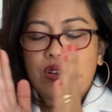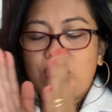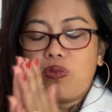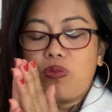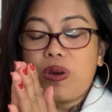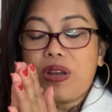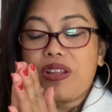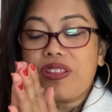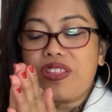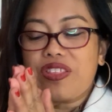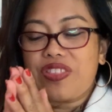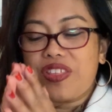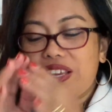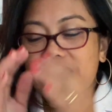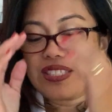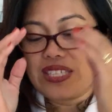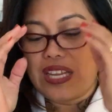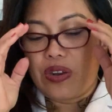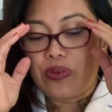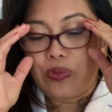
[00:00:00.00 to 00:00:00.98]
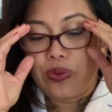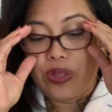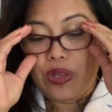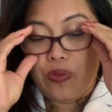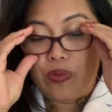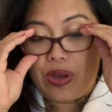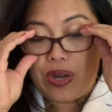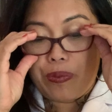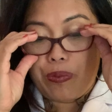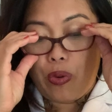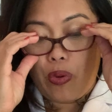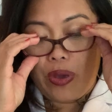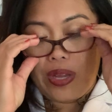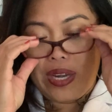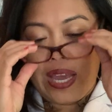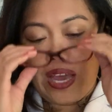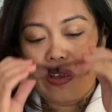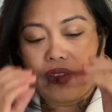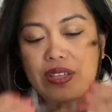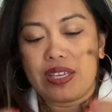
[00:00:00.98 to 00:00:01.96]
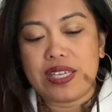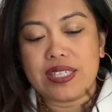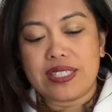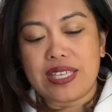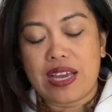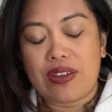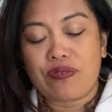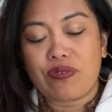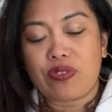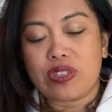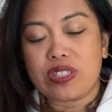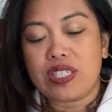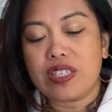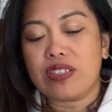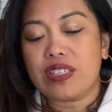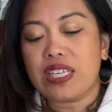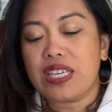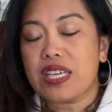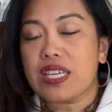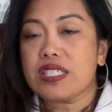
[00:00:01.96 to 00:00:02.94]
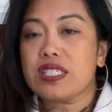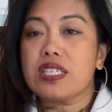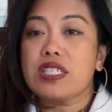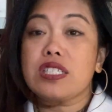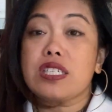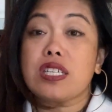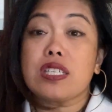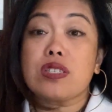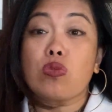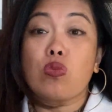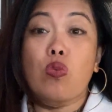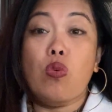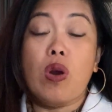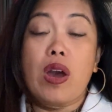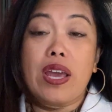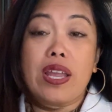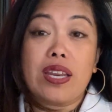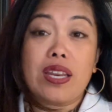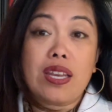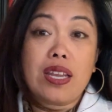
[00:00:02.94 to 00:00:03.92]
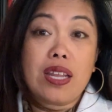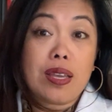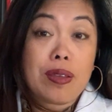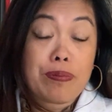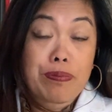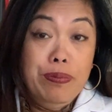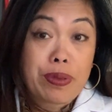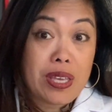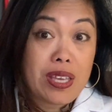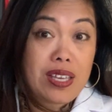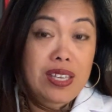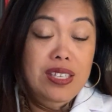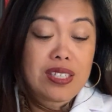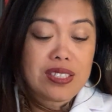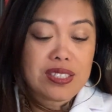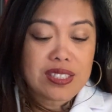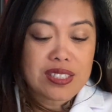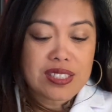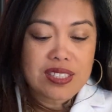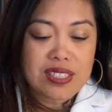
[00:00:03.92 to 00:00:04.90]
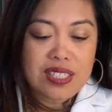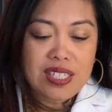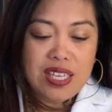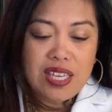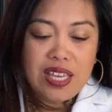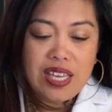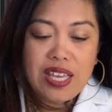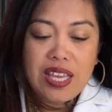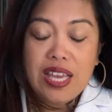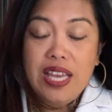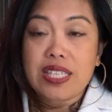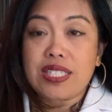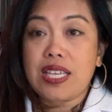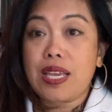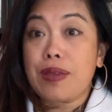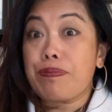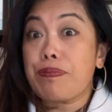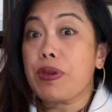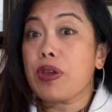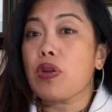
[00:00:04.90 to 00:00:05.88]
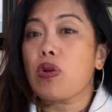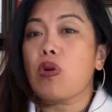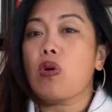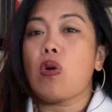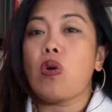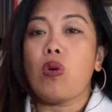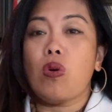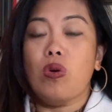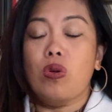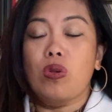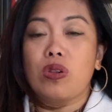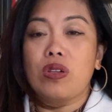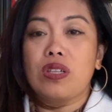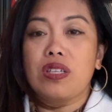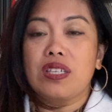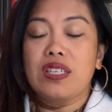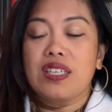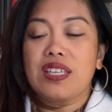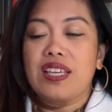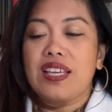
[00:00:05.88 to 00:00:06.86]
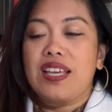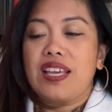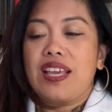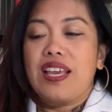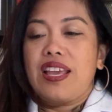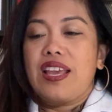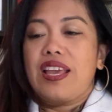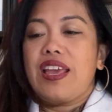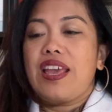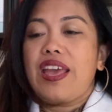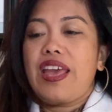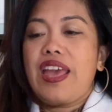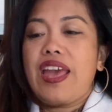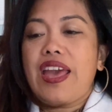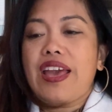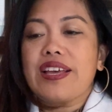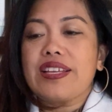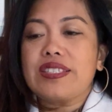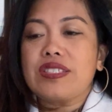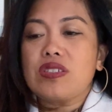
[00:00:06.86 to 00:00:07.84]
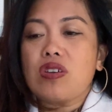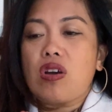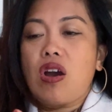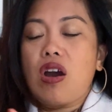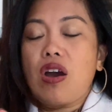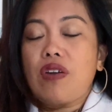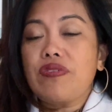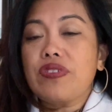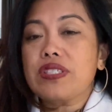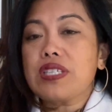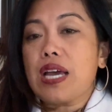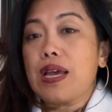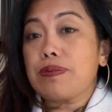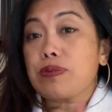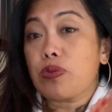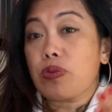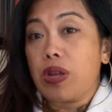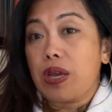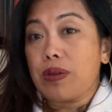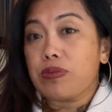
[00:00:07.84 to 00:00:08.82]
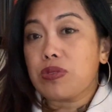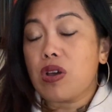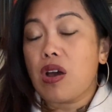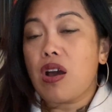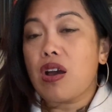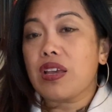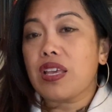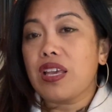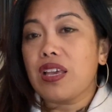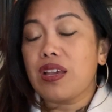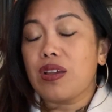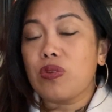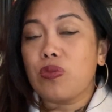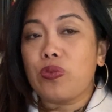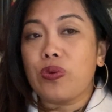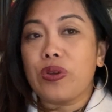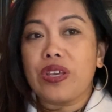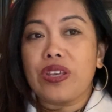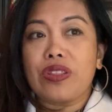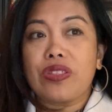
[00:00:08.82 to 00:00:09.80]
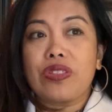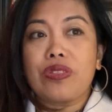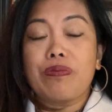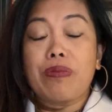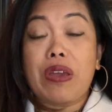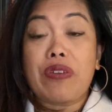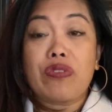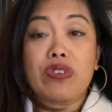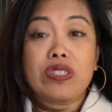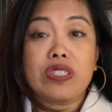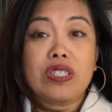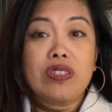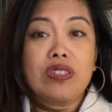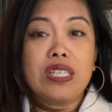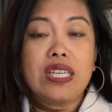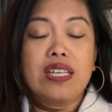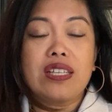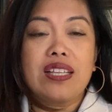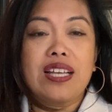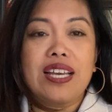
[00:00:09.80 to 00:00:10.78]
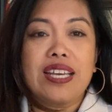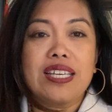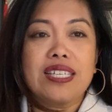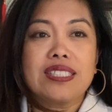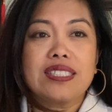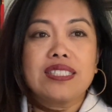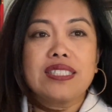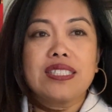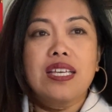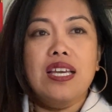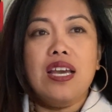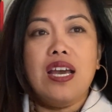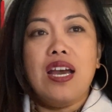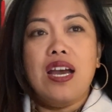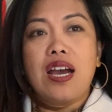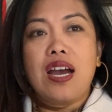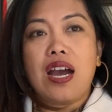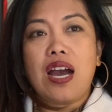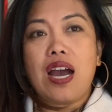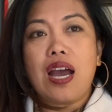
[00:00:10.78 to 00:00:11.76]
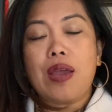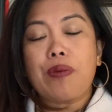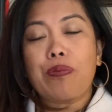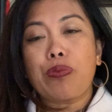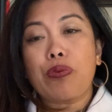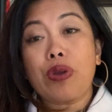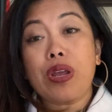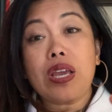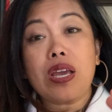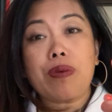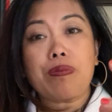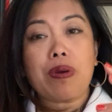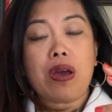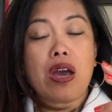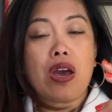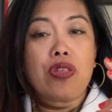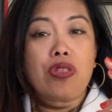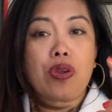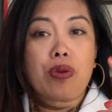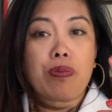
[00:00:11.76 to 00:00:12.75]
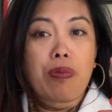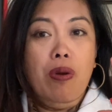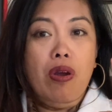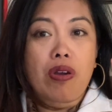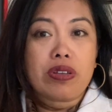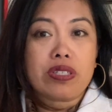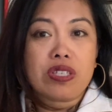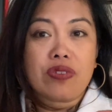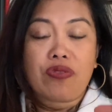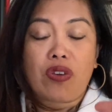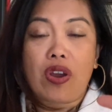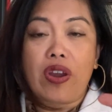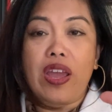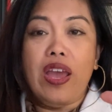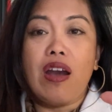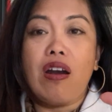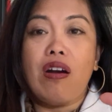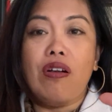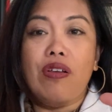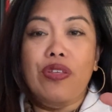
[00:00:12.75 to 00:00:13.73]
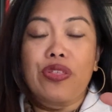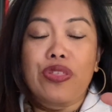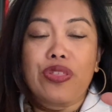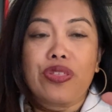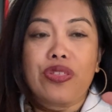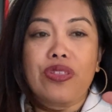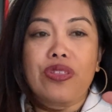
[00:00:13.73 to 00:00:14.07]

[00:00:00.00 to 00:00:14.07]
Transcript: One of the things I really want to point out is that fertility isn't just one piece, it's a bigger whole. And oftentimes, when I'm talking with my fertility clients, I bring up other parts of our health